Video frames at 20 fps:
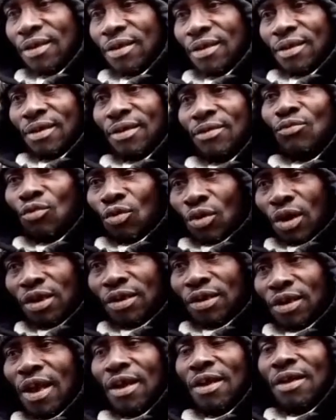But
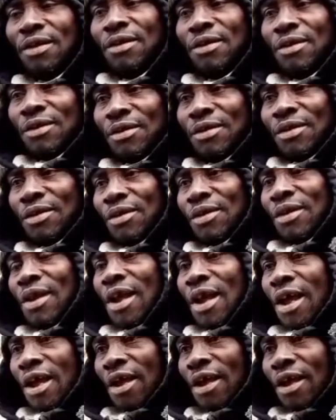are you working?
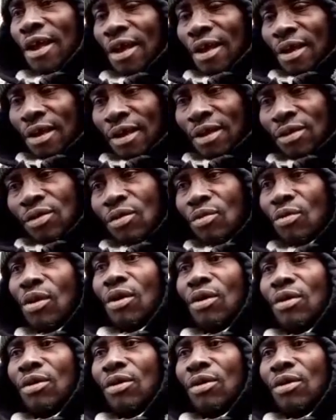I no work.